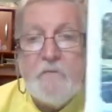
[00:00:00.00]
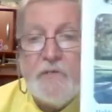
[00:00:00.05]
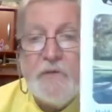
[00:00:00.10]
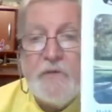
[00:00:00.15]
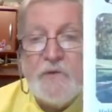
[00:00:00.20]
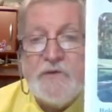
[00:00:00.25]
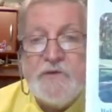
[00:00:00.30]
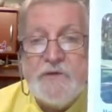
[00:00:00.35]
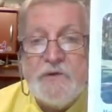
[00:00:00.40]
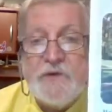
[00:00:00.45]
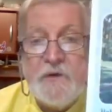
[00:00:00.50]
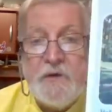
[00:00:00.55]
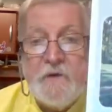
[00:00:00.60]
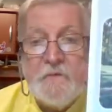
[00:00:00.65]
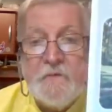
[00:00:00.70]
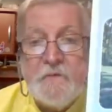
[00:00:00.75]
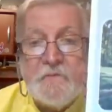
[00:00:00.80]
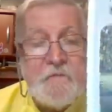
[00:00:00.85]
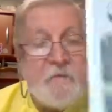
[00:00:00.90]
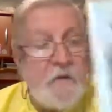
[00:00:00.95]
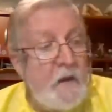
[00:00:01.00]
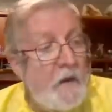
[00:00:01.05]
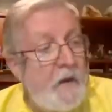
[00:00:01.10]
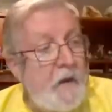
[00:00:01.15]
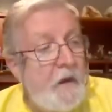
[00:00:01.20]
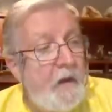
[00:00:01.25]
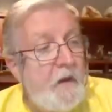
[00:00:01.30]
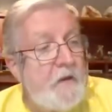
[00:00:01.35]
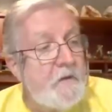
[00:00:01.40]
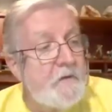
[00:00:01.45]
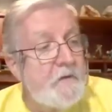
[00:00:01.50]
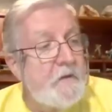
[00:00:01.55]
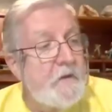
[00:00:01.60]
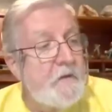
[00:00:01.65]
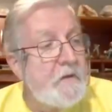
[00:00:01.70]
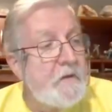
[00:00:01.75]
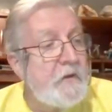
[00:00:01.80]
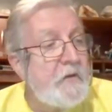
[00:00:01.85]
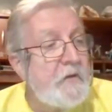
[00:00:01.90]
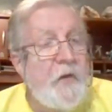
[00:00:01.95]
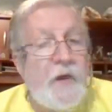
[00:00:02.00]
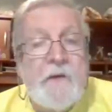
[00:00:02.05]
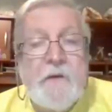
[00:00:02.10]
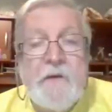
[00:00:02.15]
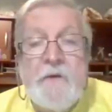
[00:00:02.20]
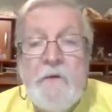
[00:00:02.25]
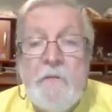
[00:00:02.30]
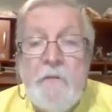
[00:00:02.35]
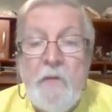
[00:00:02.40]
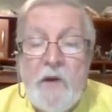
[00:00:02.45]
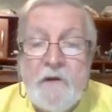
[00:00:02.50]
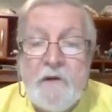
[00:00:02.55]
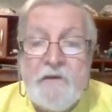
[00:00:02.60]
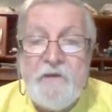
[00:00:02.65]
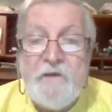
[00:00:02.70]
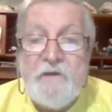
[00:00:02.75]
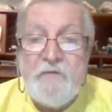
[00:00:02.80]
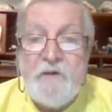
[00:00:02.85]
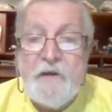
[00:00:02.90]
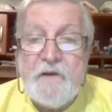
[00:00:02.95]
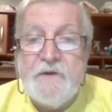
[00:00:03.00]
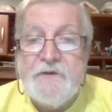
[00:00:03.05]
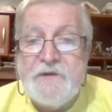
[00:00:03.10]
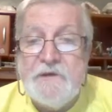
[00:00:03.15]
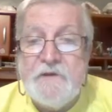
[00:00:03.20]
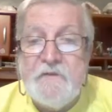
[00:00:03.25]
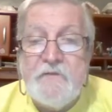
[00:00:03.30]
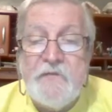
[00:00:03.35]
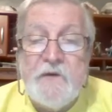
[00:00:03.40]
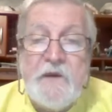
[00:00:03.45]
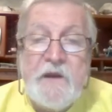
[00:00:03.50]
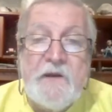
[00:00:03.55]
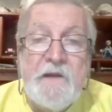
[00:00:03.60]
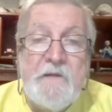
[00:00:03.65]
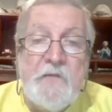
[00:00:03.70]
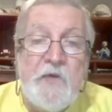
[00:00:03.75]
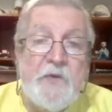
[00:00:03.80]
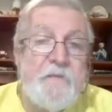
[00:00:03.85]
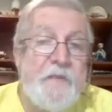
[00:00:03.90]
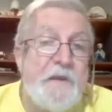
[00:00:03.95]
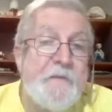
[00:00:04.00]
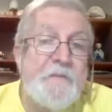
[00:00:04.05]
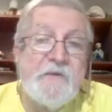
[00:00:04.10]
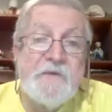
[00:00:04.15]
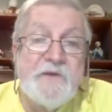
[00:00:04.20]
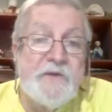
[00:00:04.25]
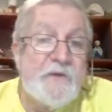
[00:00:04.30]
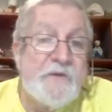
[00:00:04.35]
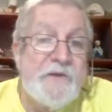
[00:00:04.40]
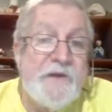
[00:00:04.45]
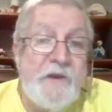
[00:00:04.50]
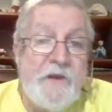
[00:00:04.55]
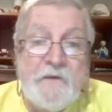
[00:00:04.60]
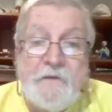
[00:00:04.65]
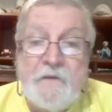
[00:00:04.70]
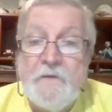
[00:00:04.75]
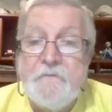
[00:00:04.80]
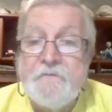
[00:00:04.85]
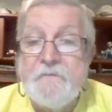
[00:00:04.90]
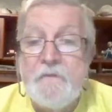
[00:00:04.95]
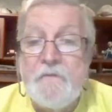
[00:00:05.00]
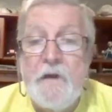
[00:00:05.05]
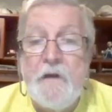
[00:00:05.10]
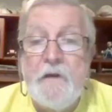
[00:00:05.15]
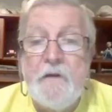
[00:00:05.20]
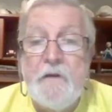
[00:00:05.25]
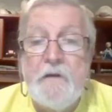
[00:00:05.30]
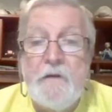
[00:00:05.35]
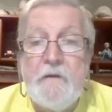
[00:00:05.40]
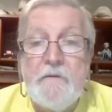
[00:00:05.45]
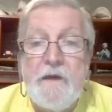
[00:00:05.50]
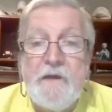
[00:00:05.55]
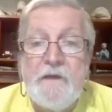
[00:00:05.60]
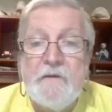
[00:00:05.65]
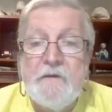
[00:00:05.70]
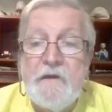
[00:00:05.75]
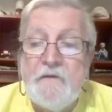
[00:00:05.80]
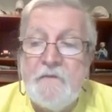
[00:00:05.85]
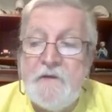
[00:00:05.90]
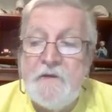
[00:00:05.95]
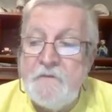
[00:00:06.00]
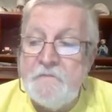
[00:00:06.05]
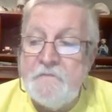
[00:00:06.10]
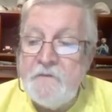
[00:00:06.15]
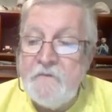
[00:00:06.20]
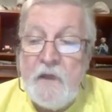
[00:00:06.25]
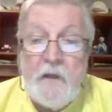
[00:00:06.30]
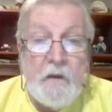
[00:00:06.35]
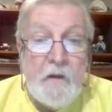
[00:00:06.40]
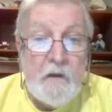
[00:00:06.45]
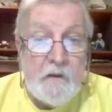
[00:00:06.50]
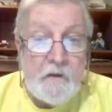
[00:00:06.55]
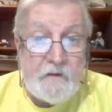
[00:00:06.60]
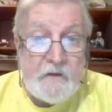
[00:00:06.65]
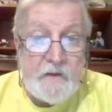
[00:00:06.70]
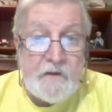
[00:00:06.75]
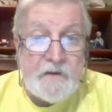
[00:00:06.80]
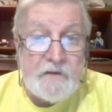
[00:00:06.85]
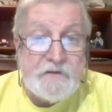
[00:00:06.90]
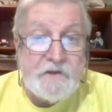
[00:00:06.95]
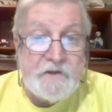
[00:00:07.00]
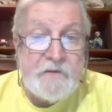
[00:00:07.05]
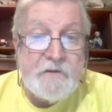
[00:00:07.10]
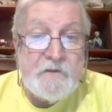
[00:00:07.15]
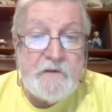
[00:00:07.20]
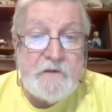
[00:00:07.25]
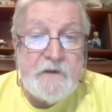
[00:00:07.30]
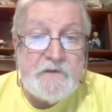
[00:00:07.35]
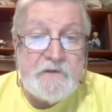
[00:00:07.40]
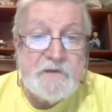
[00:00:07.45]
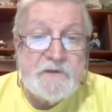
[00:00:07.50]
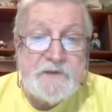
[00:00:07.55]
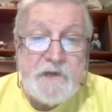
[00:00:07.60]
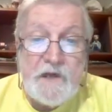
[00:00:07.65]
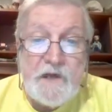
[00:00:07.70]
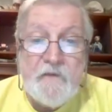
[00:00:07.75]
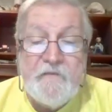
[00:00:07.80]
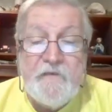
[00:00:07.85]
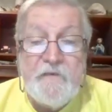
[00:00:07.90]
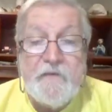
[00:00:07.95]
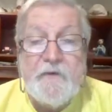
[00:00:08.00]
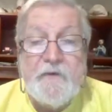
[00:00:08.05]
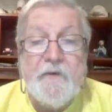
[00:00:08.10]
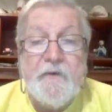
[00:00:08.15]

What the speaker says: brochure, and create a new marketing strategy for getting more people to attend that activity. So that's your job for